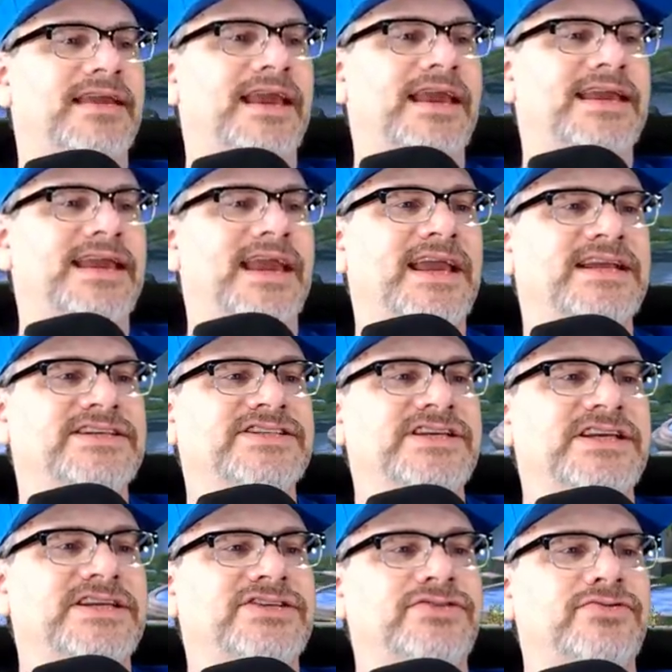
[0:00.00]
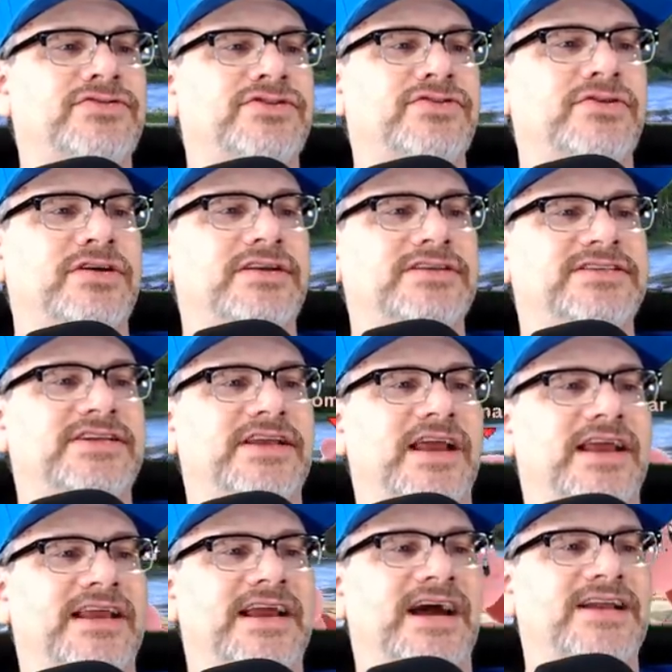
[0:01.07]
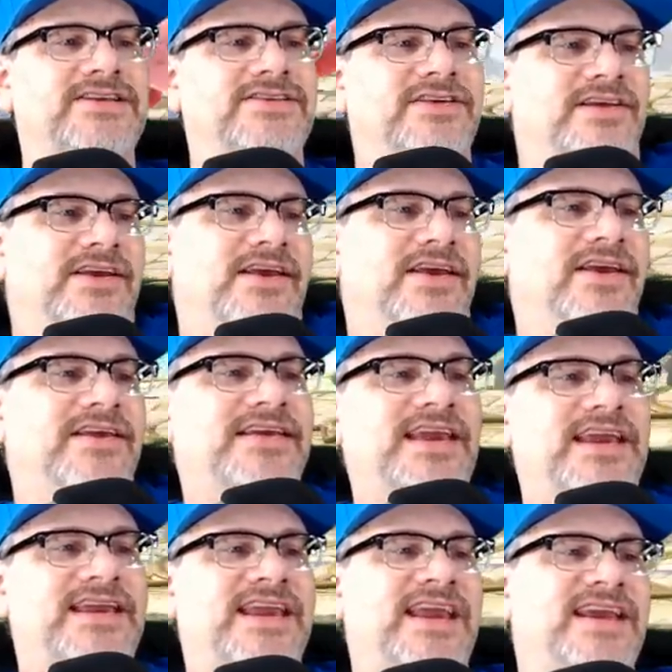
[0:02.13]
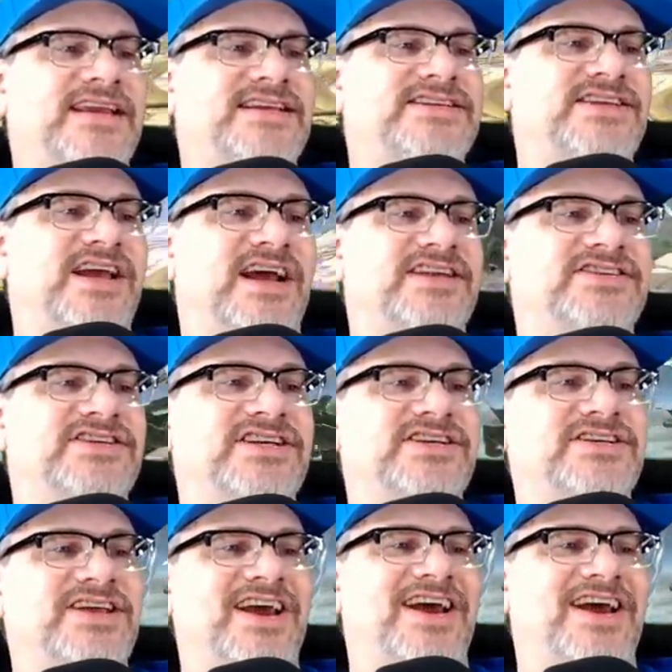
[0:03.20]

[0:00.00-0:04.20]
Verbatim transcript: KK G2 do uh, got KK uh, G